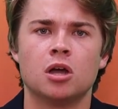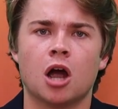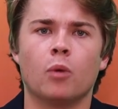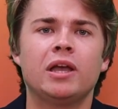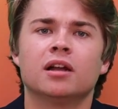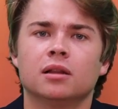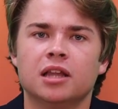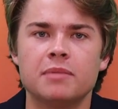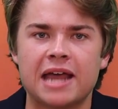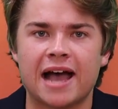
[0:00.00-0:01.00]
Are we going to
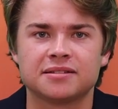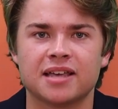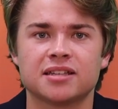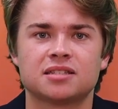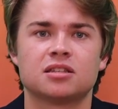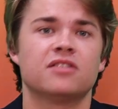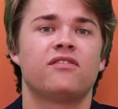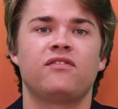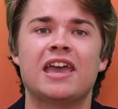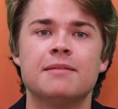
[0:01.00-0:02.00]
limit access to the
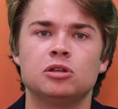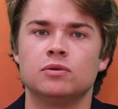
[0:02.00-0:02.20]
famed